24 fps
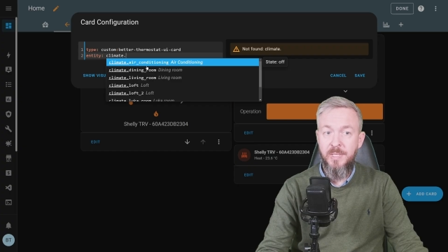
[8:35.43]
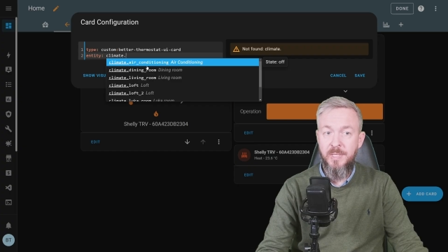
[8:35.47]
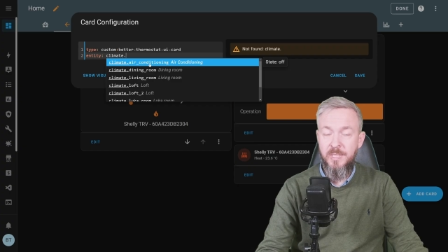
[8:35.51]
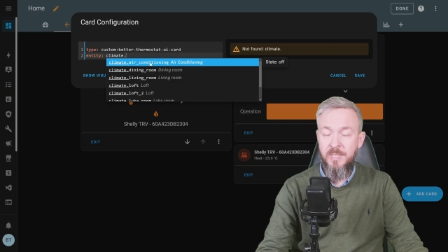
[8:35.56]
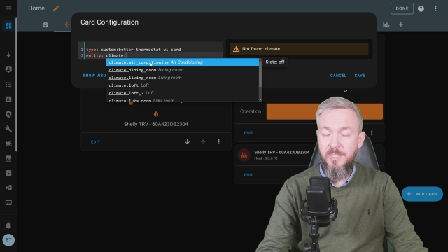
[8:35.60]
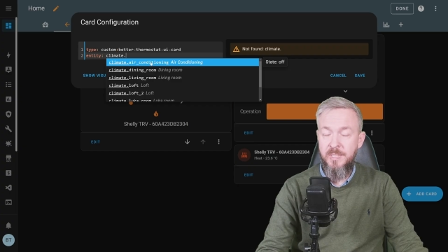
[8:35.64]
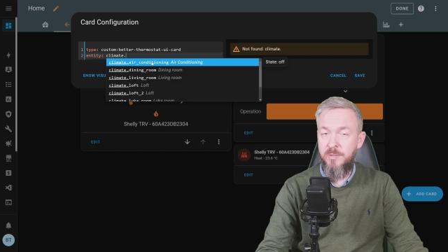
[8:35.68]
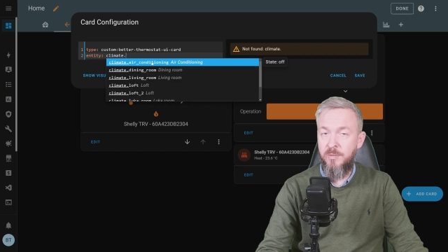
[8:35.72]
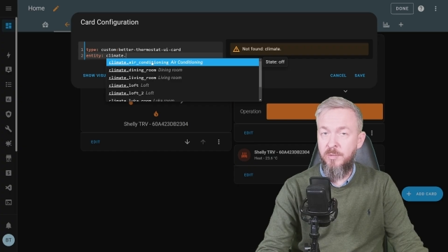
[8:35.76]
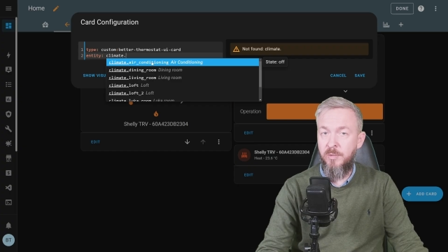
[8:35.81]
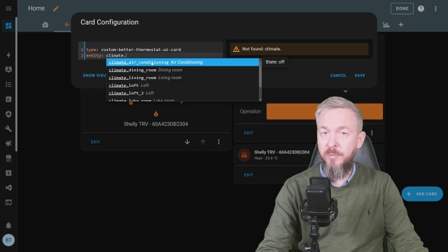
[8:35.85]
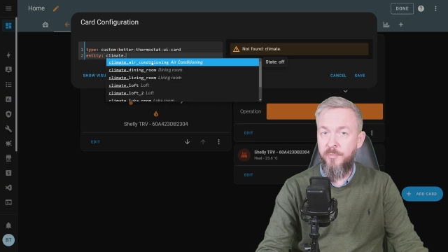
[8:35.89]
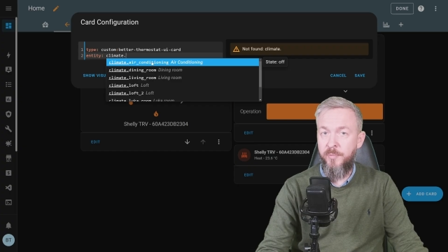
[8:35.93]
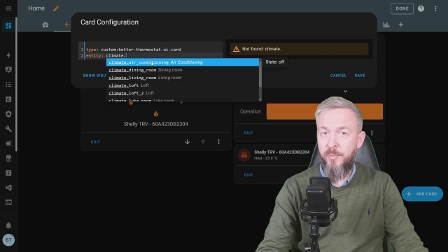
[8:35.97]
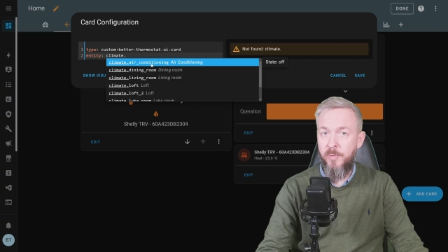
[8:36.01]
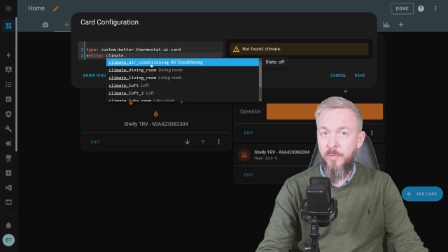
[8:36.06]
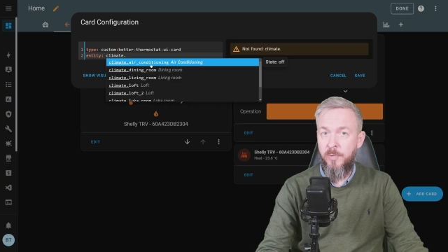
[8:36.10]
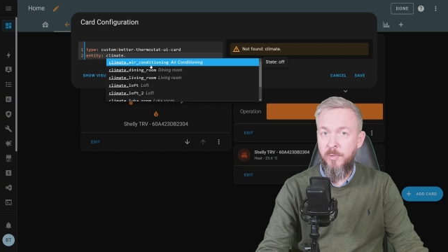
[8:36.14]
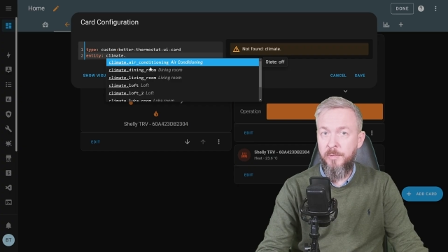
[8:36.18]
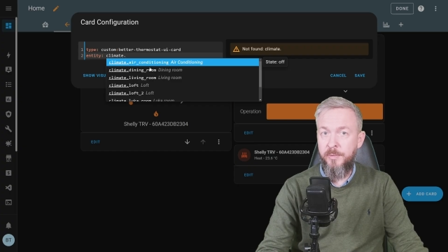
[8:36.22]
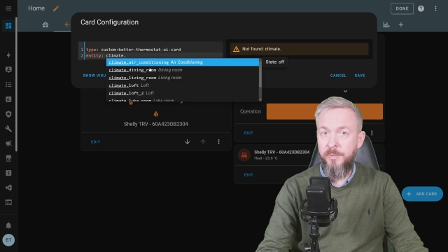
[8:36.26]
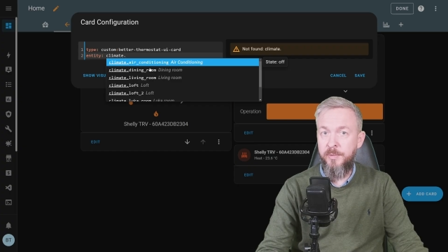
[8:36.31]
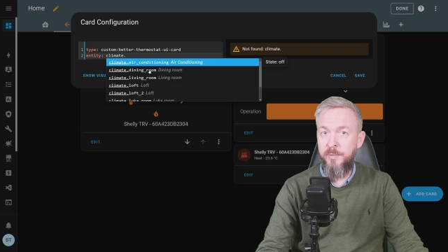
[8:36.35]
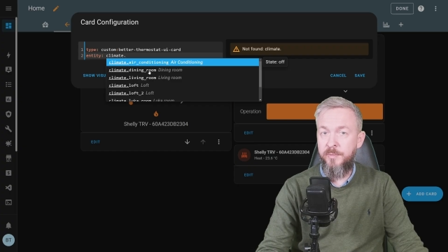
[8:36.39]
list of
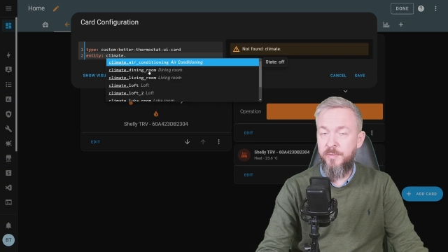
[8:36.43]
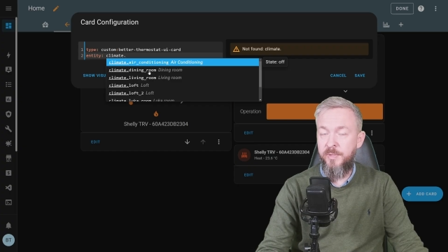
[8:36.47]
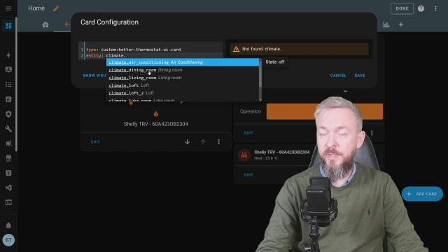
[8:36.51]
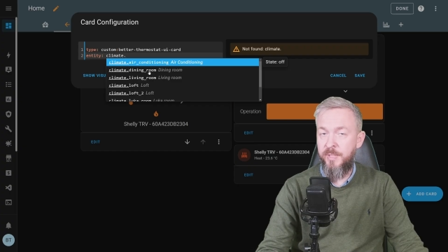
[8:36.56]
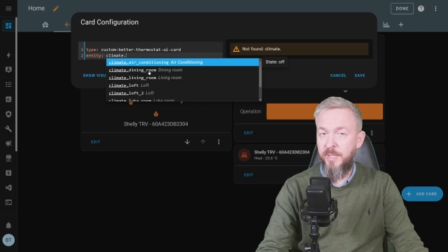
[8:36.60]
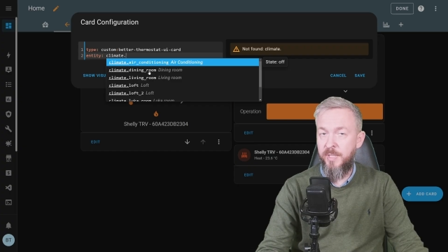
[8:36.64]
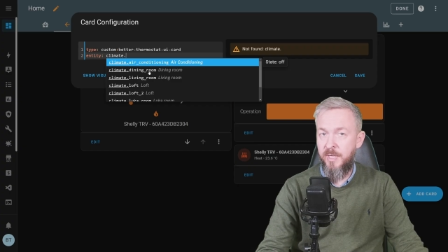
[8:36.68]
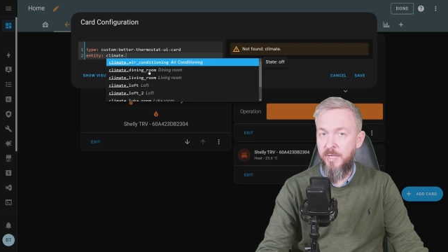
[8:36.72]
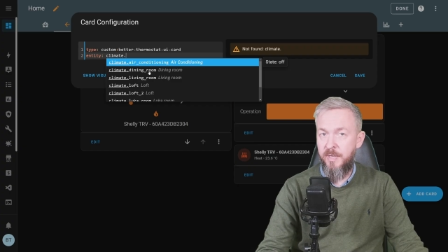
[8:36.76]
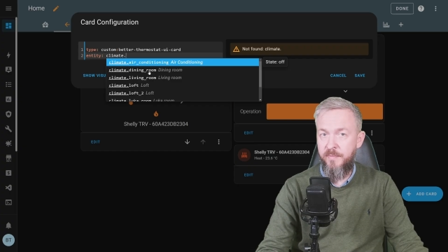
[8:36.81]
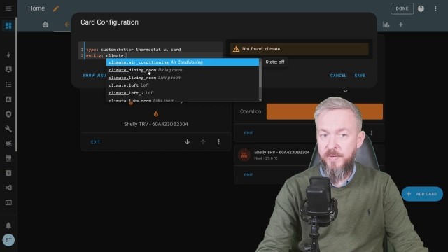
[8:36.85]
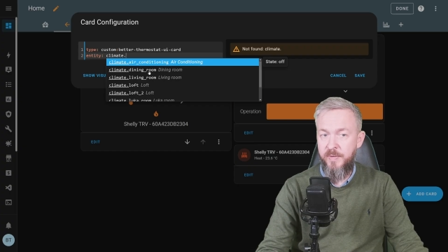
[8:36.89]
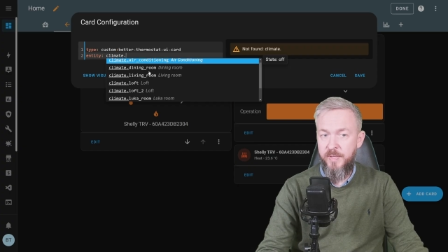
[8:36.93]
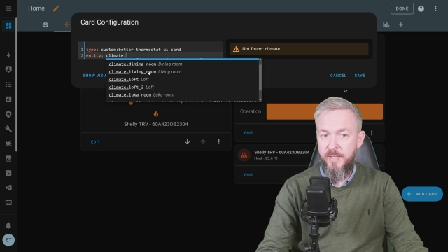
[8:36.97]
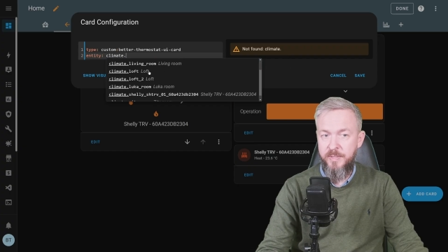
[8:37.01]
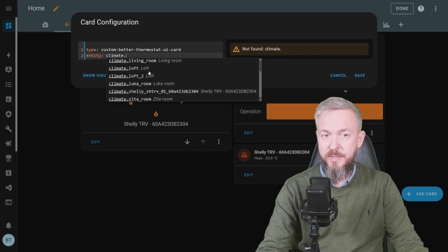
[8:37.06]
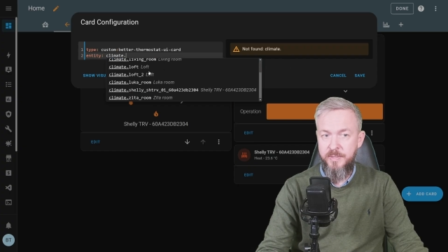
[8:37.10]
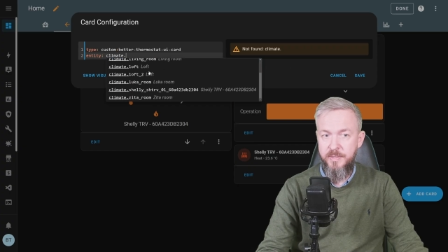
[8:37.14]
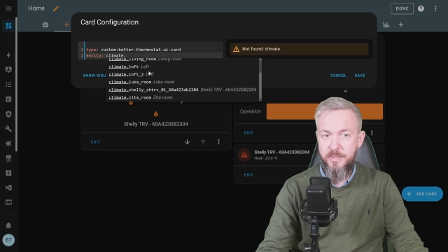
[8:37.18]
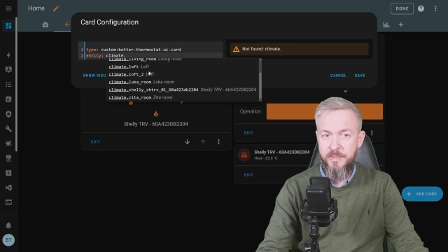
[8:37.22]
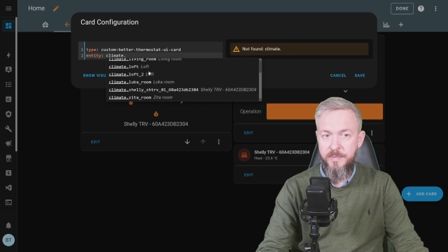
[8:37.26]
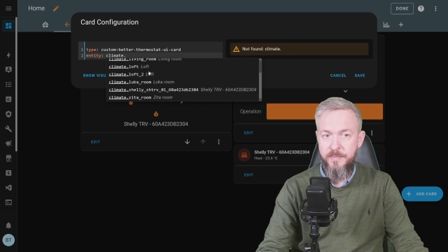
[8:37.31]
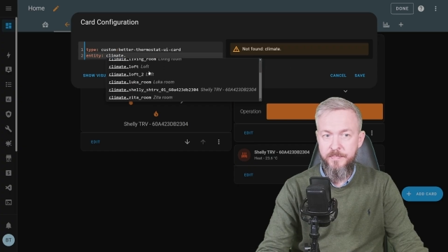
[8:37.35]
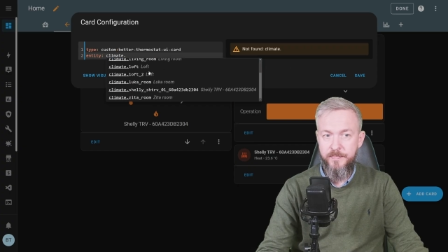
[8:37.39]
all the
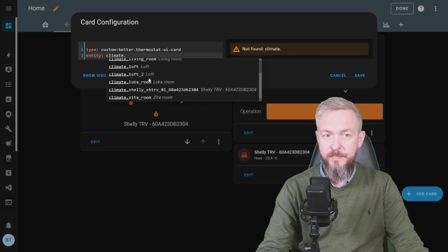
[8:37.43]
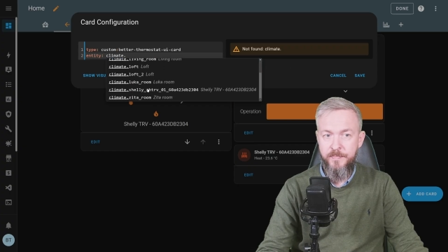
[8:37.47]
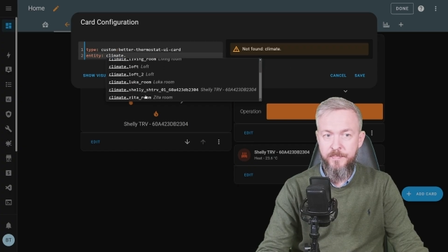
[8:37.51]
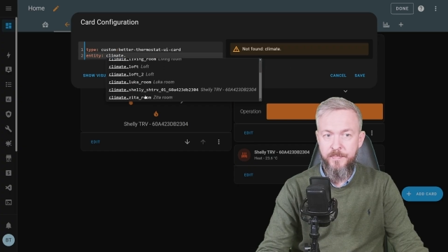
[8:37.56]
TRVs.